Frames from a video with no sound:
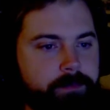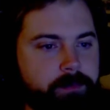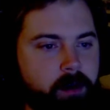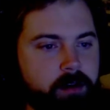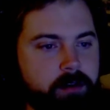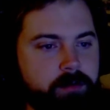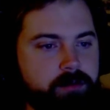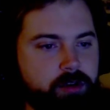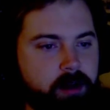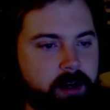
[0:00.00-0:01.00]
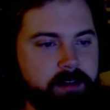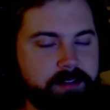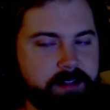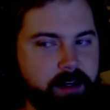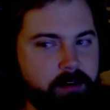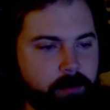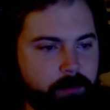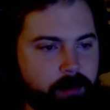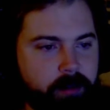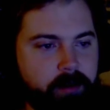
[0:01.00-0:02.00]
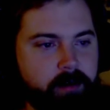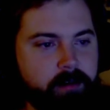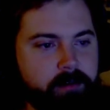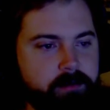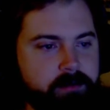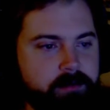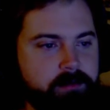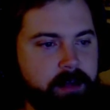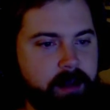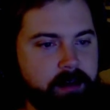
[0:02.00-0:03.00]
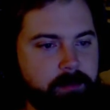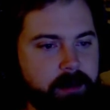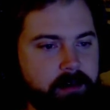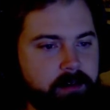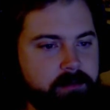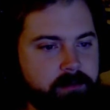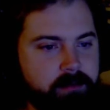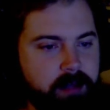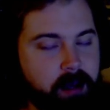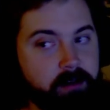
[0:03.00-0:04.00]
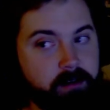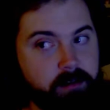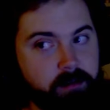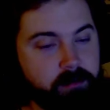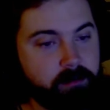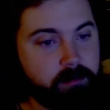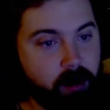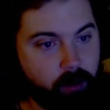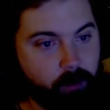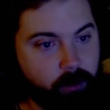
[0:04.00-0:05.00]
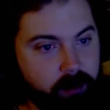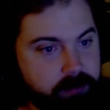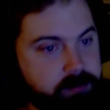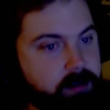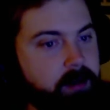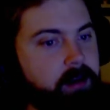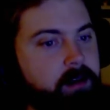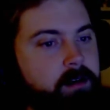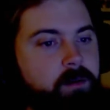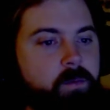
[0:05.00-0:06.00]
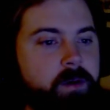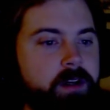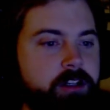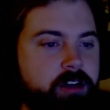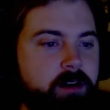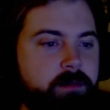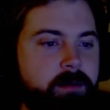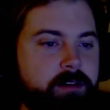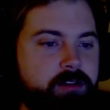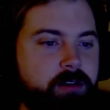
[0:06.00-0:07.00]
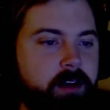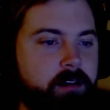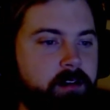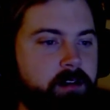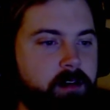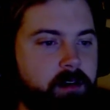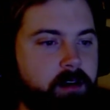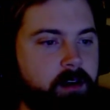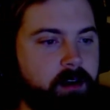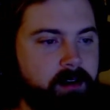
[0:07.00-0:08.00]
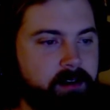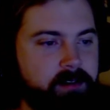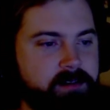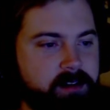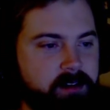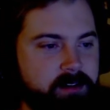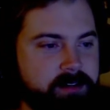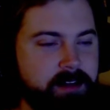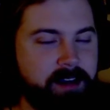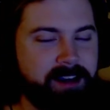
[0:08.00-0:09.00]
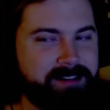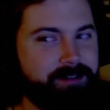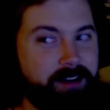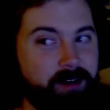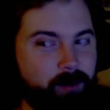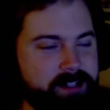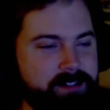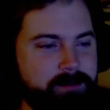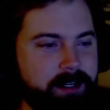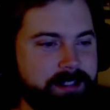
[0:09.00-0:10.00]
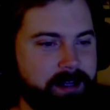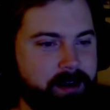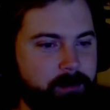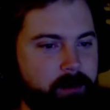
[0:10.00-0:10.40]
Are you trying to scare your brother? Dad demanded. Dad, no, I said again. Whitney shot me a betrayed look. Seriously? As if I'd waste my time.